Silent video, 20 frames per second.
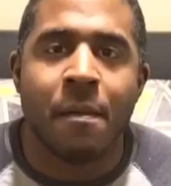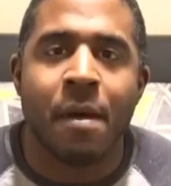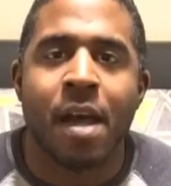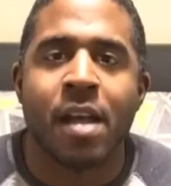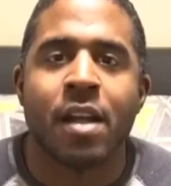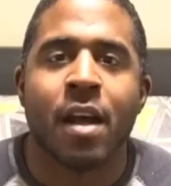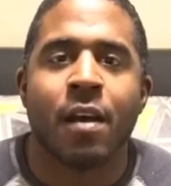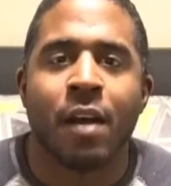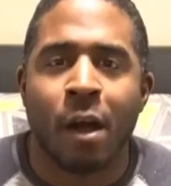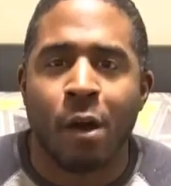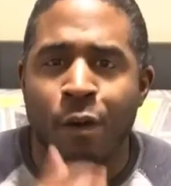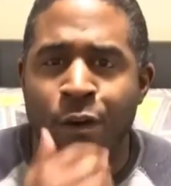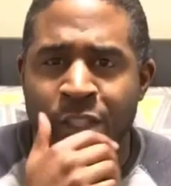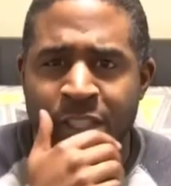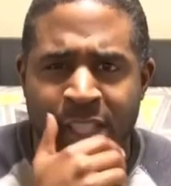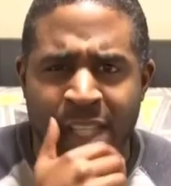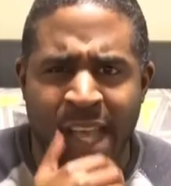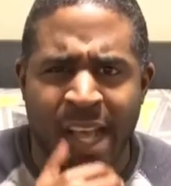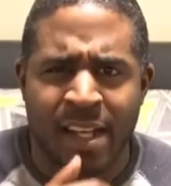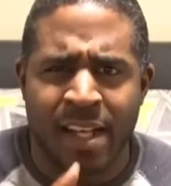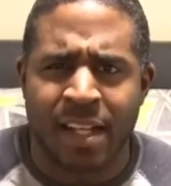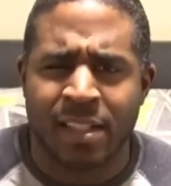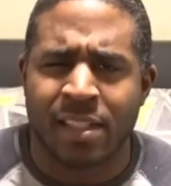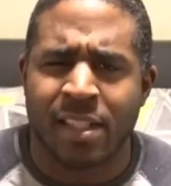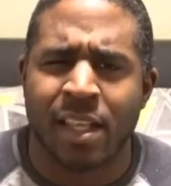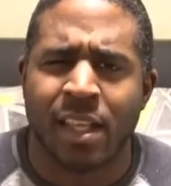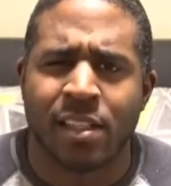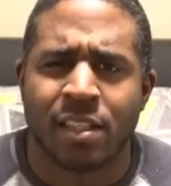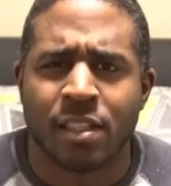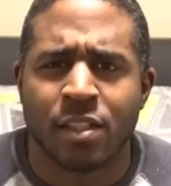And I always had
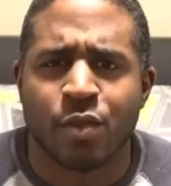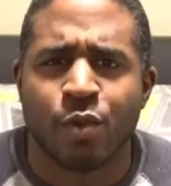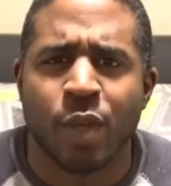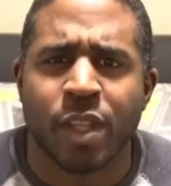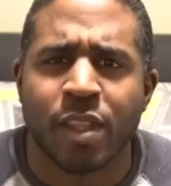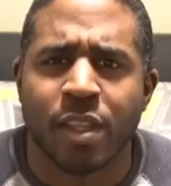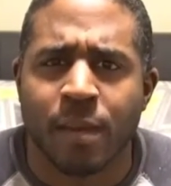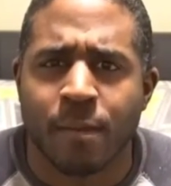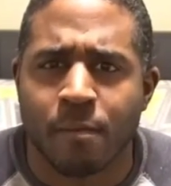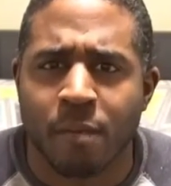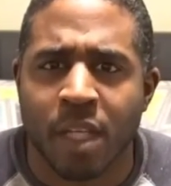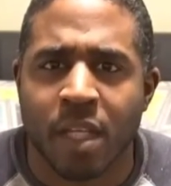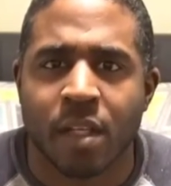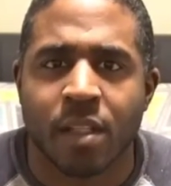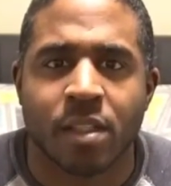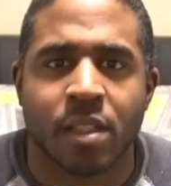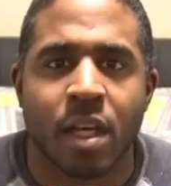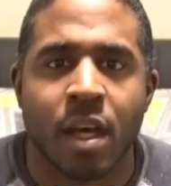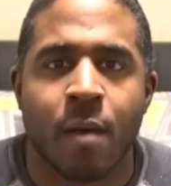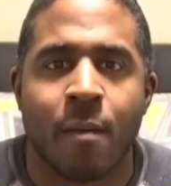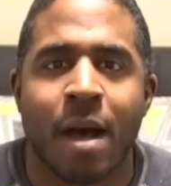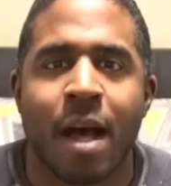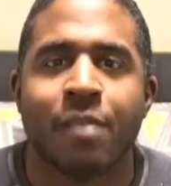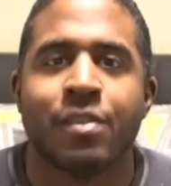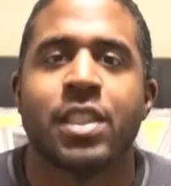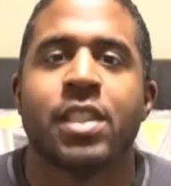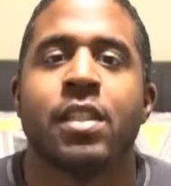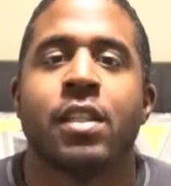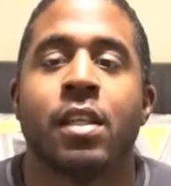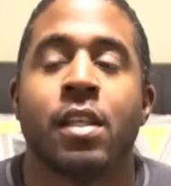hesitations with it because um,
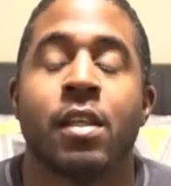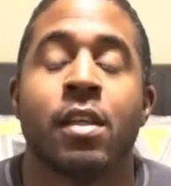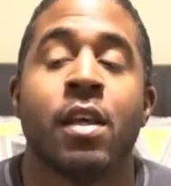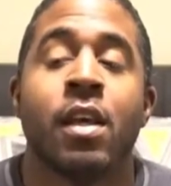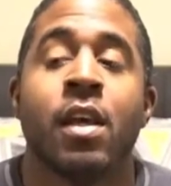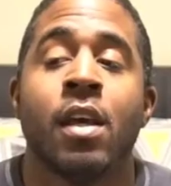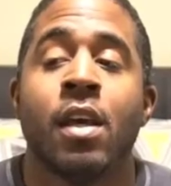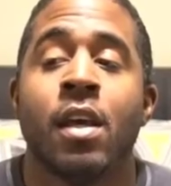obviously